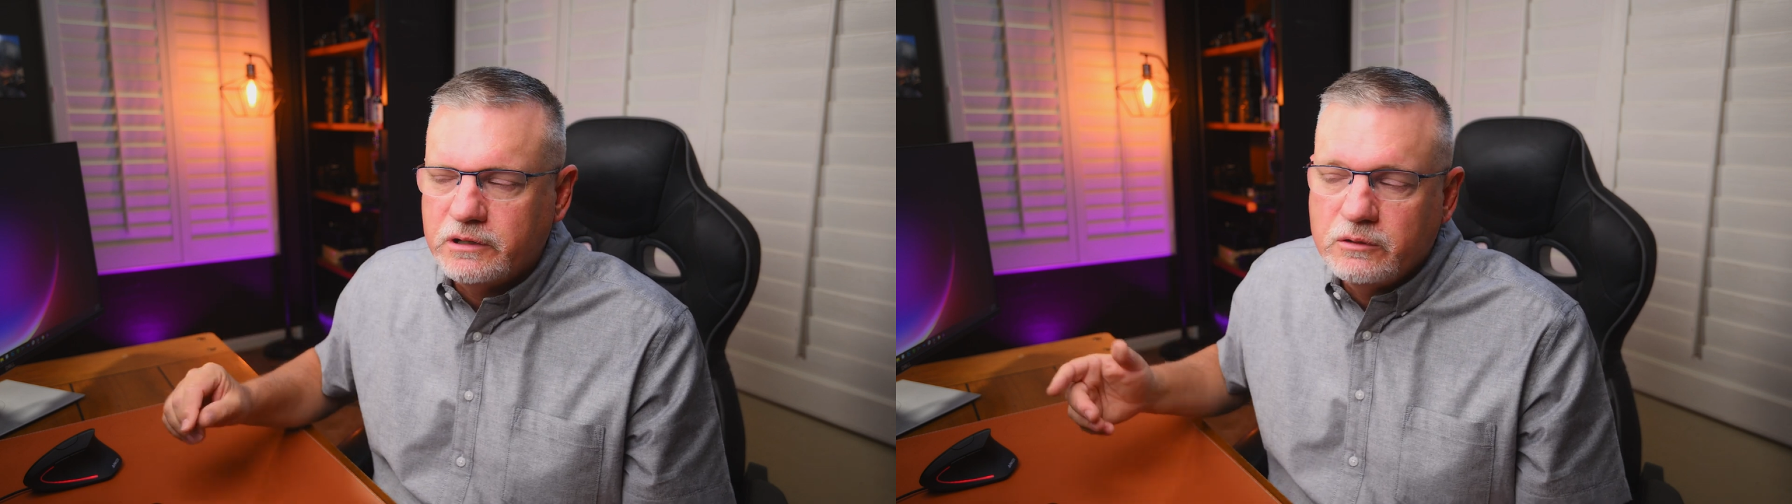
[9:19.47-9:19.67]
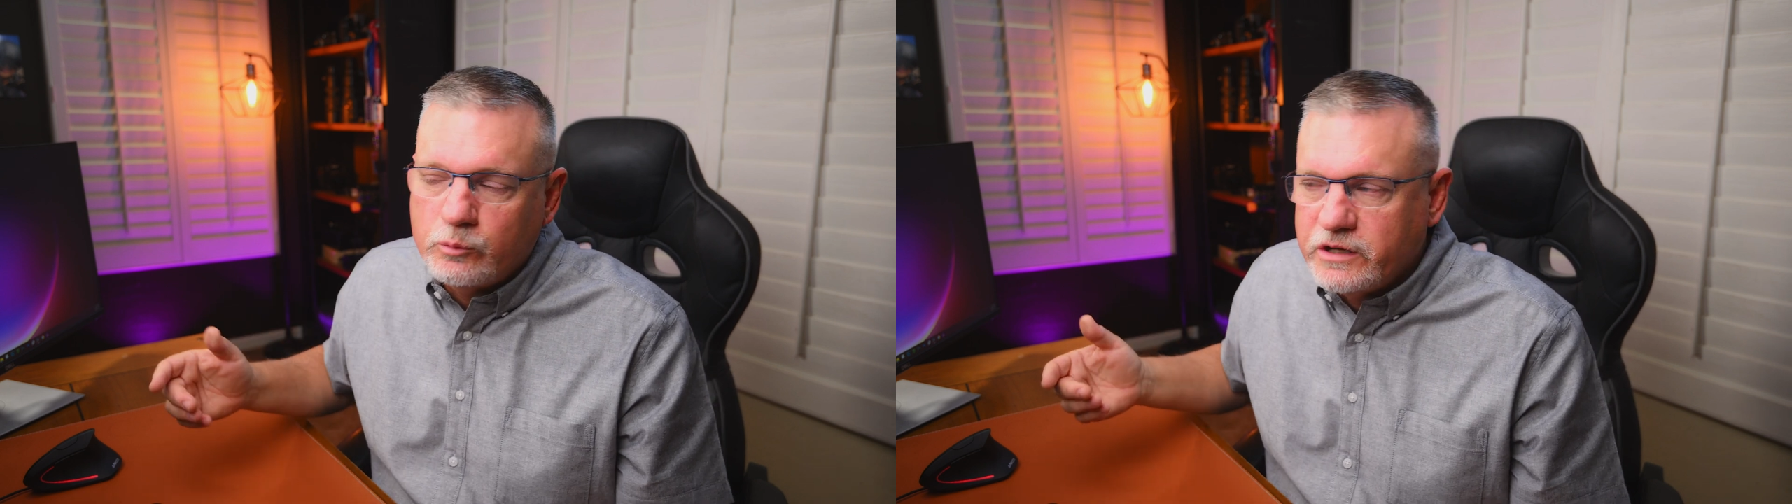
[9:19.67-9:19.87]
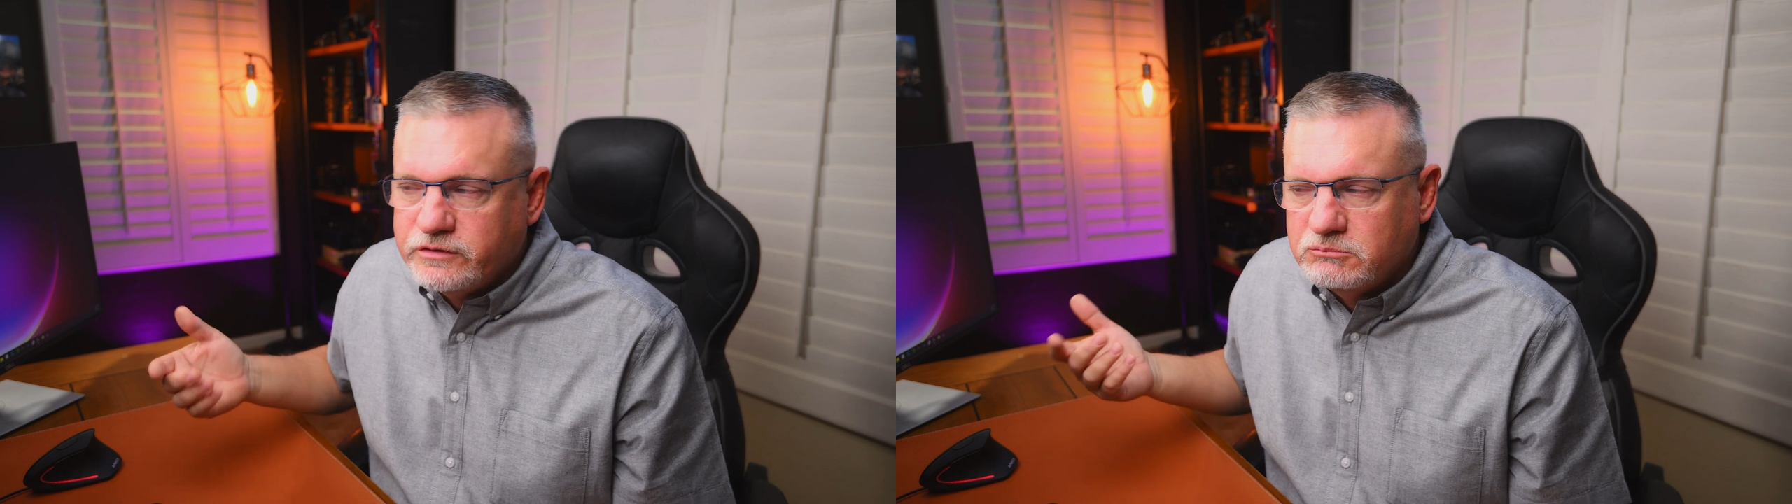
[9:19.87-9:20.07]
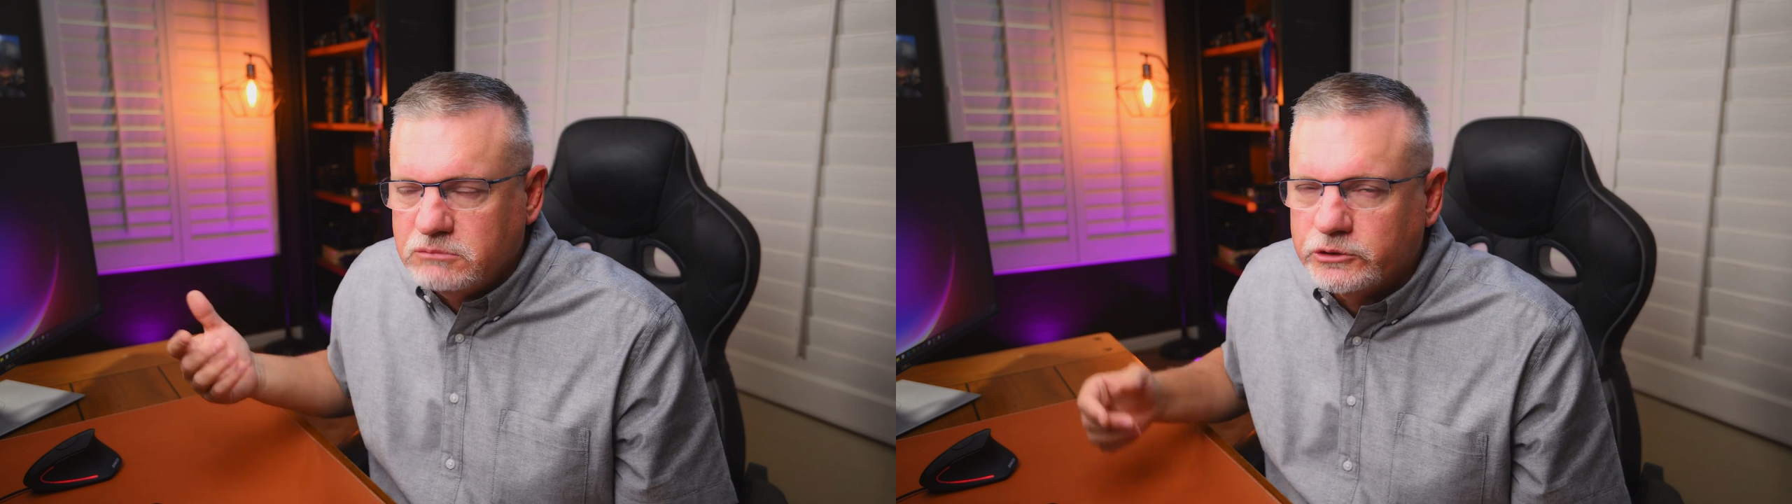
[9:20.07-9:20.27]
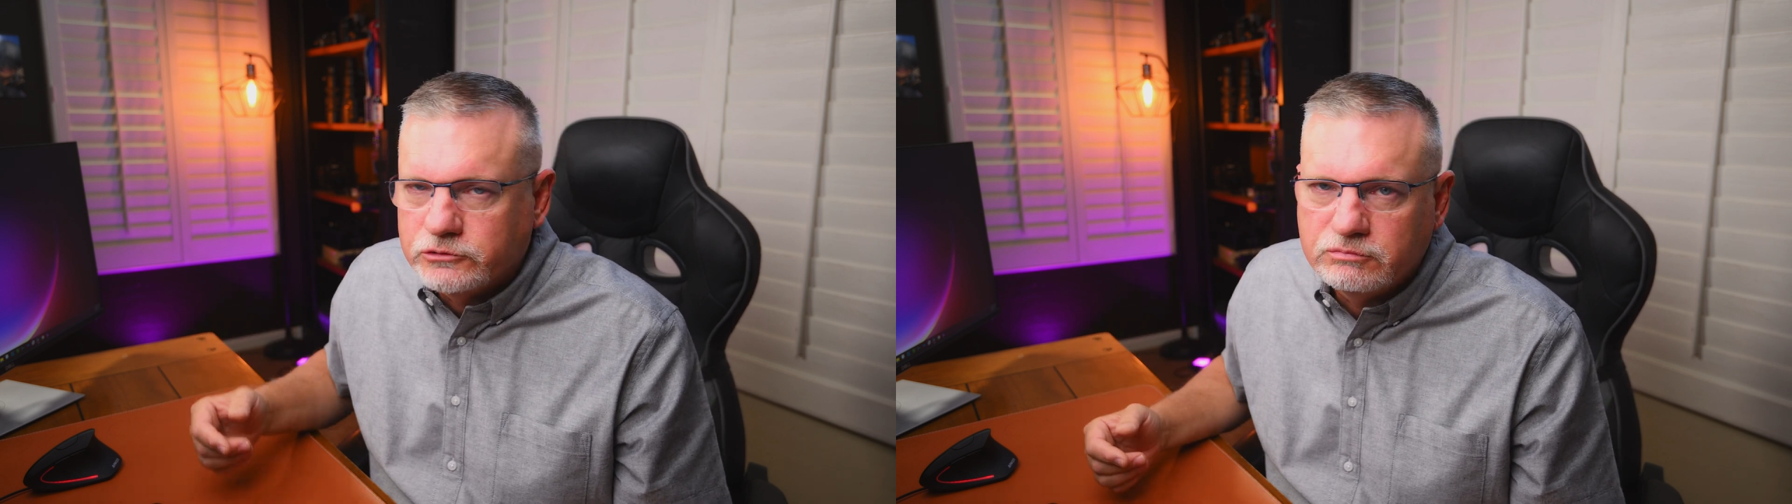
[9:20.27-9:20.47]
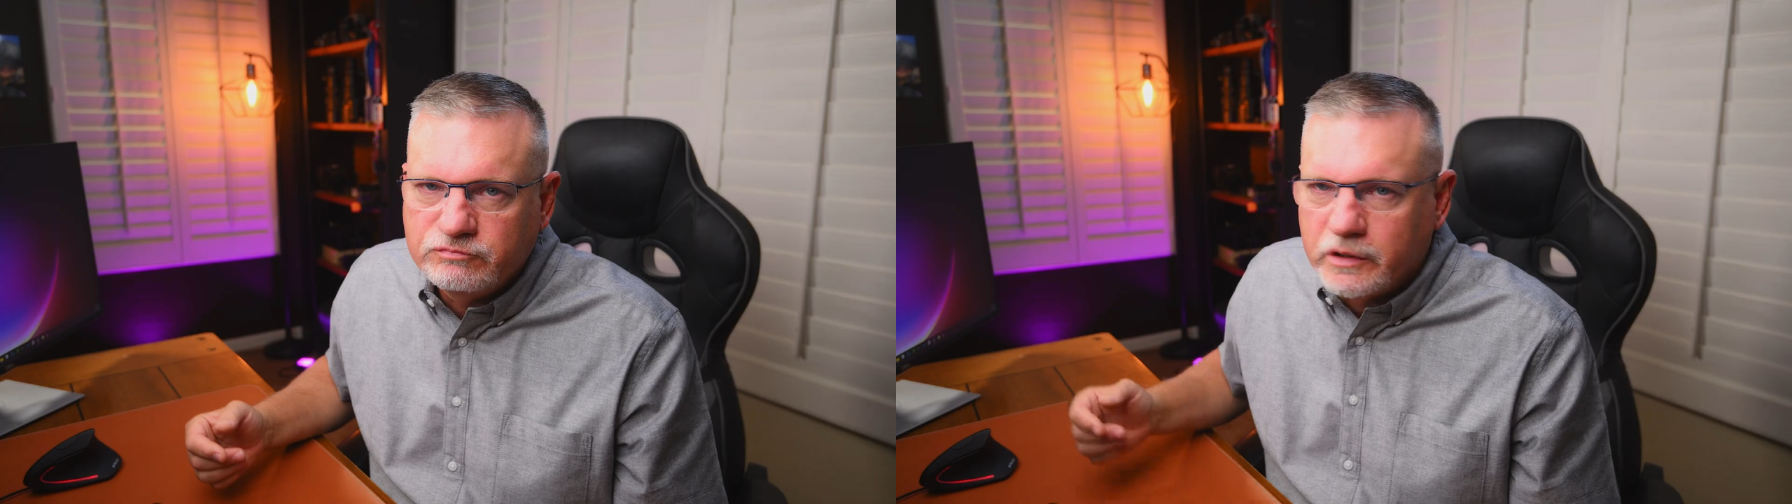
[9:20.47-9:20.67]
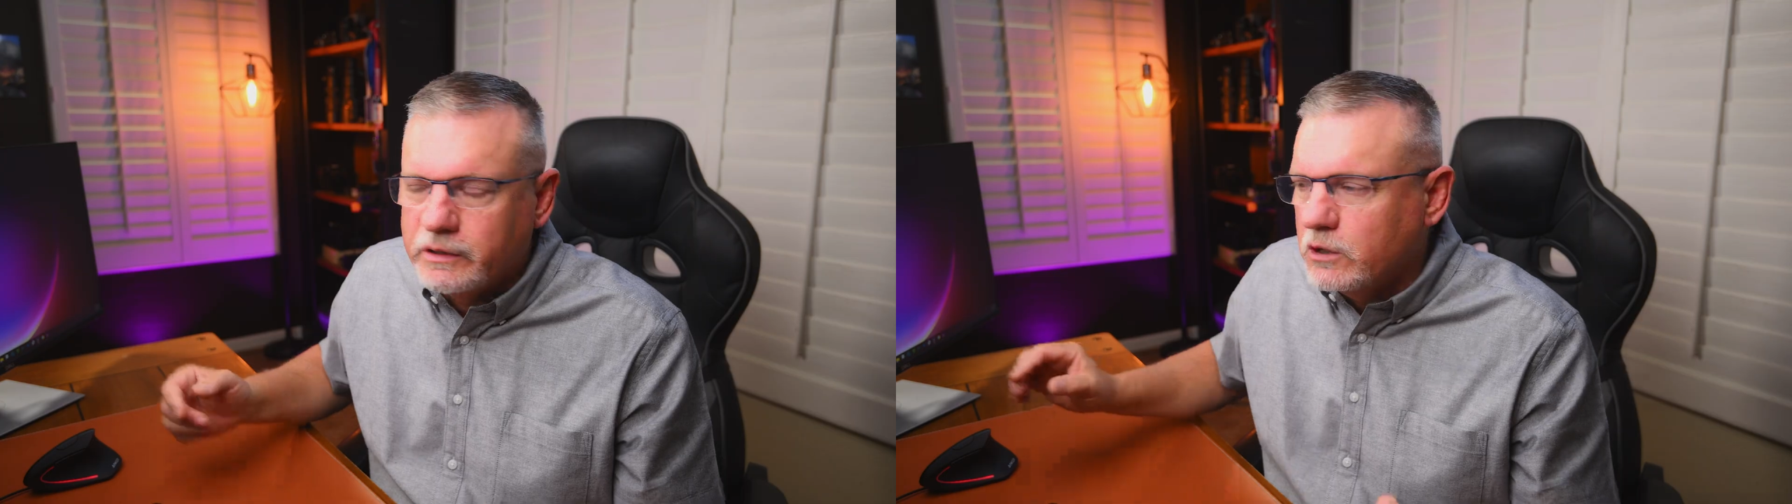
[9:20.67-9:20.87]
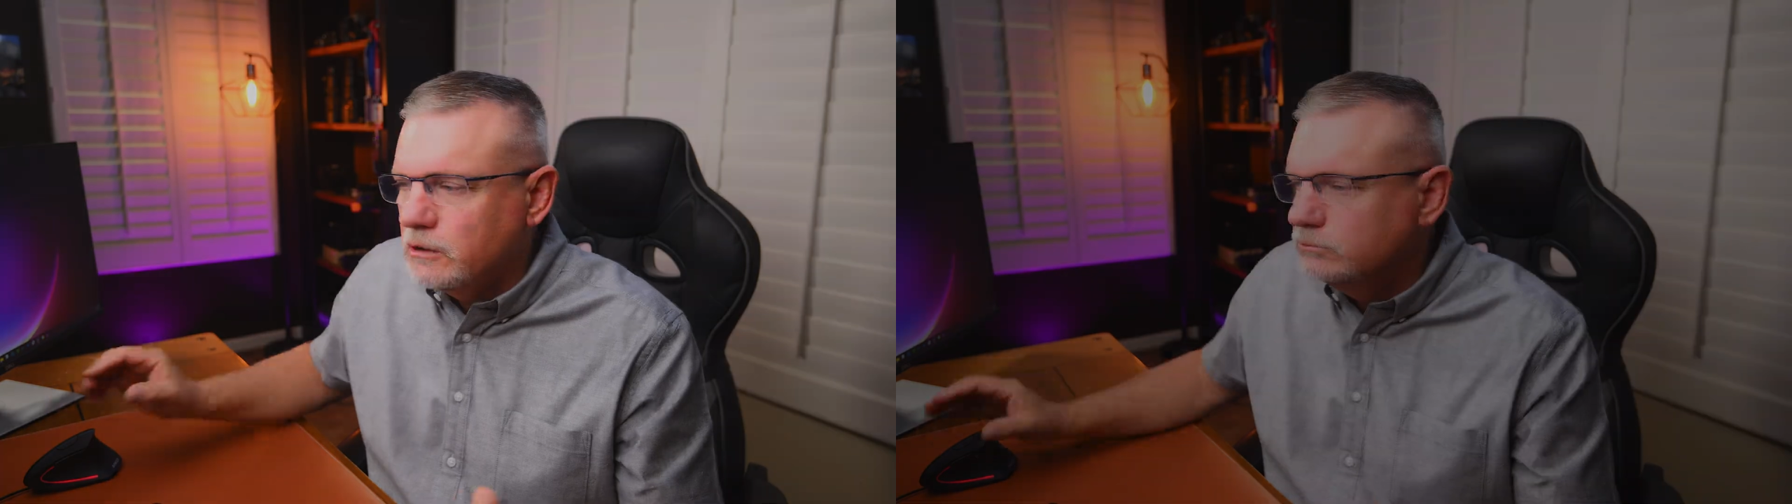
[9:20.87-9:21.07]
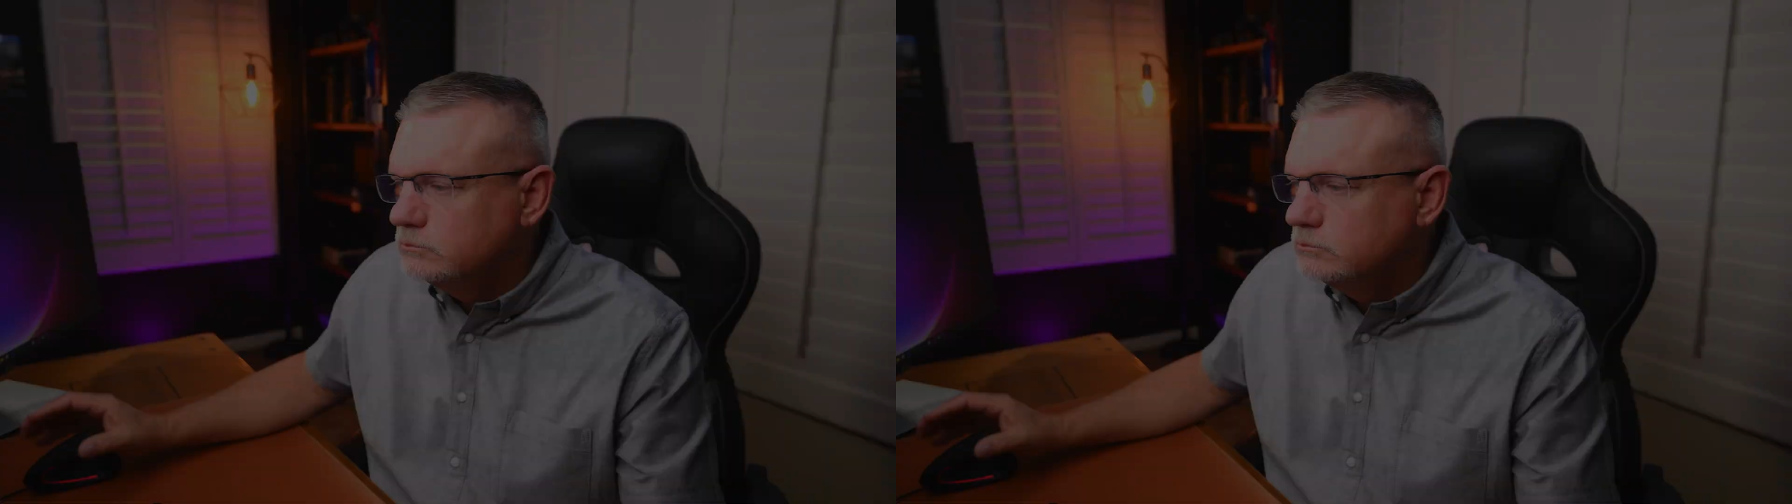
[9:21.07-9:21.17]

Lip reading: Otherwise, it works very well.